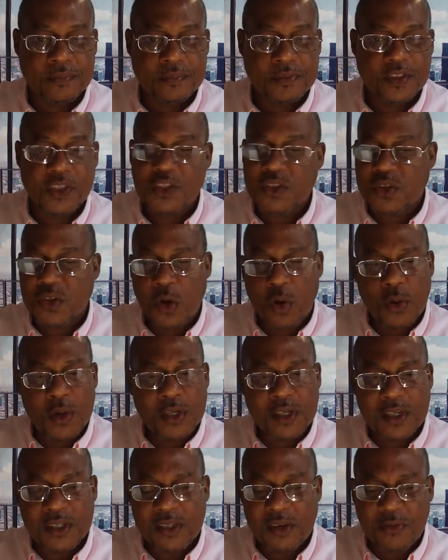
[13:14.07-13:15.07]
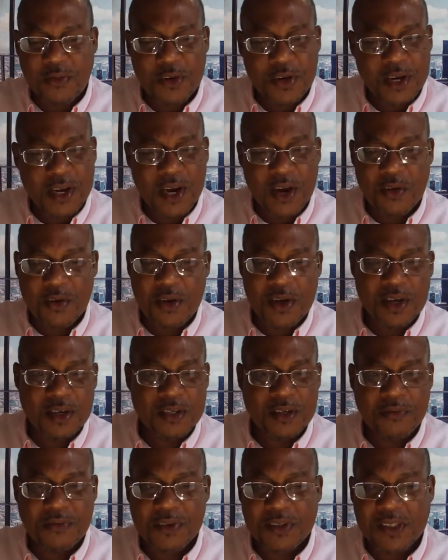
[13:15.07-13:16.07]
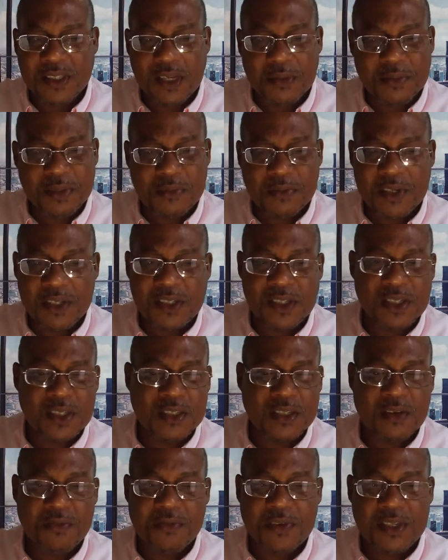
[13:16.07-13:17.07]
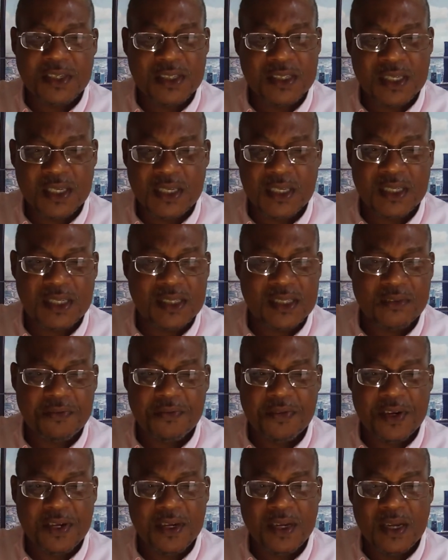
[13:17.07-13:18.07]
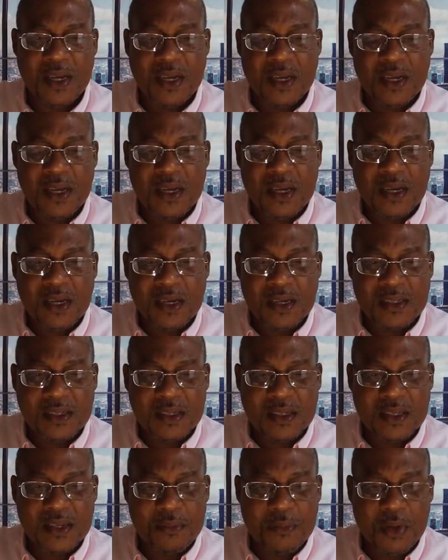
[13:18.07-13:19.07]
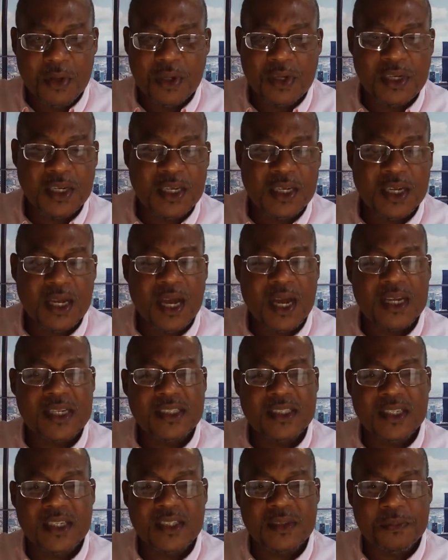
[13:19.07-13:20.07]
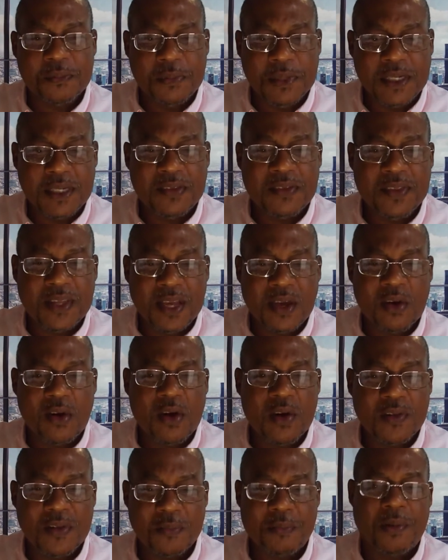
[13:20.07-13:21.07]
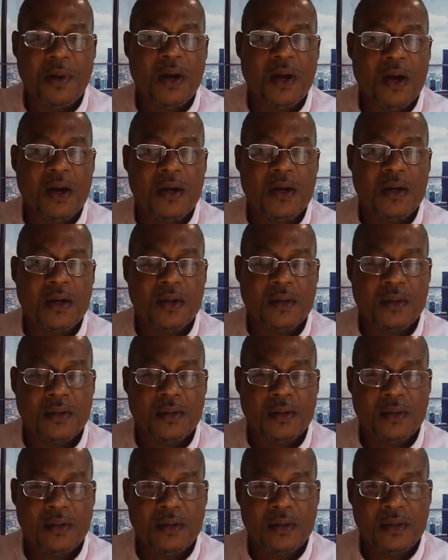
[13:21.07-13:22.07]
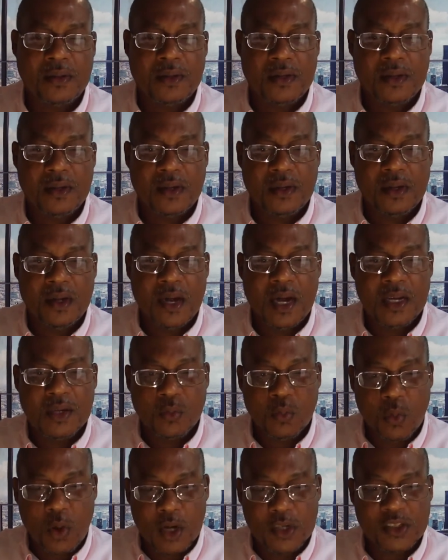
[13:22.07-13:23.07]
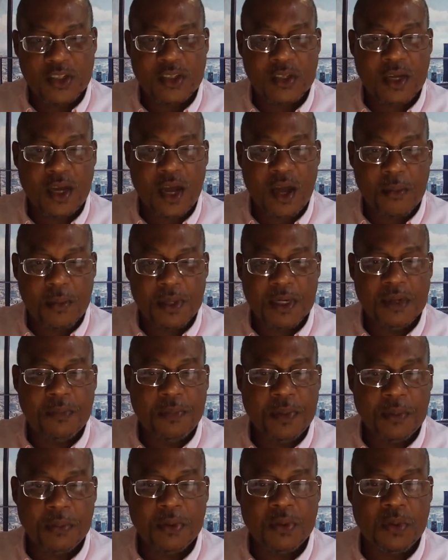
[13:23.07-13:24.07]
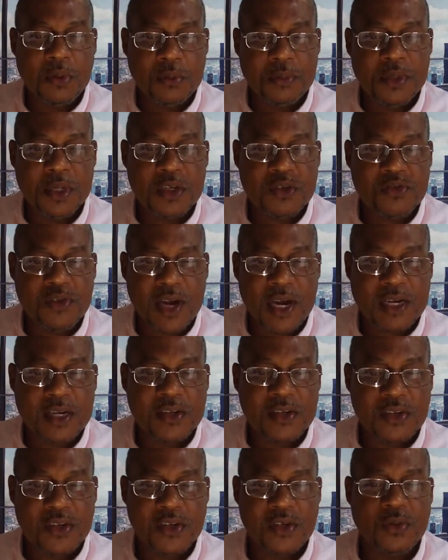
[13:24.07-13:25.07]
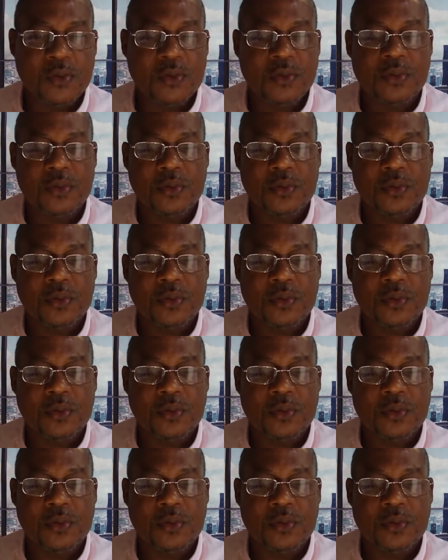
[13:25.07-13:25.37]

Just go into a different area, different subdivision, a different city, different community, and just meet there on the park. And watch how many people will be attracted to you.